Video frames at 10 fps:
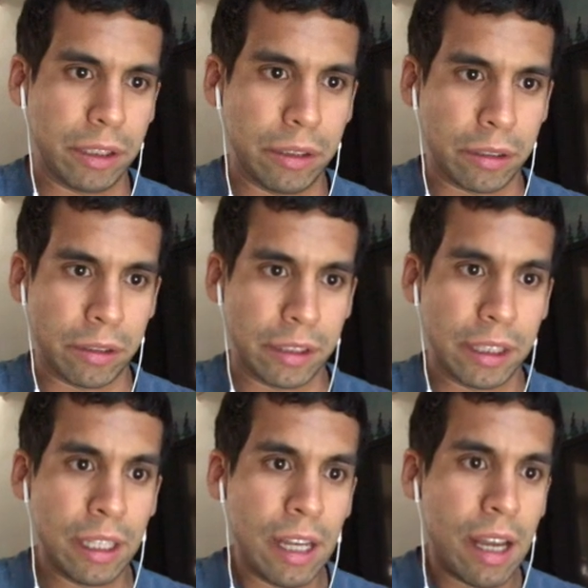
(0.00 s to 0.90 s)
a unicorn.
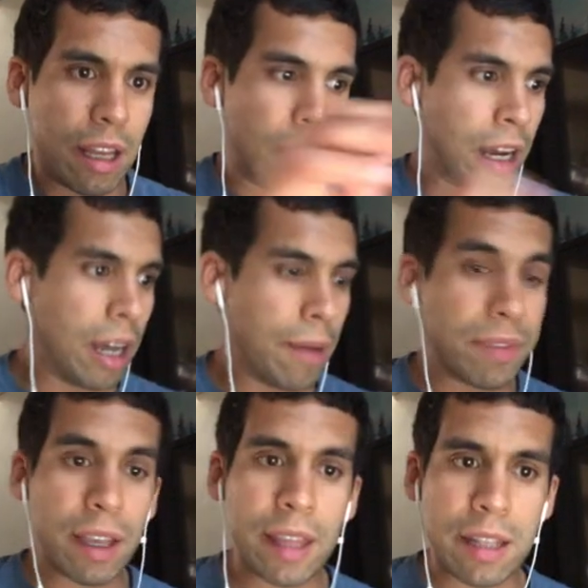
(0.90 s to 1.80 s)

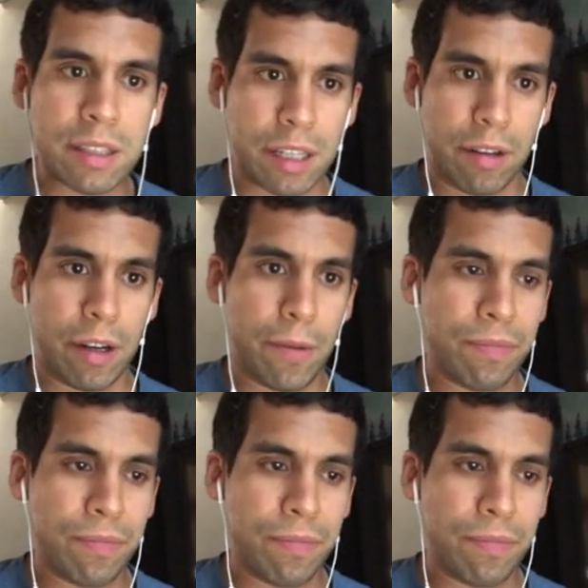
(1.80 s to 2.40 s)
That's 0.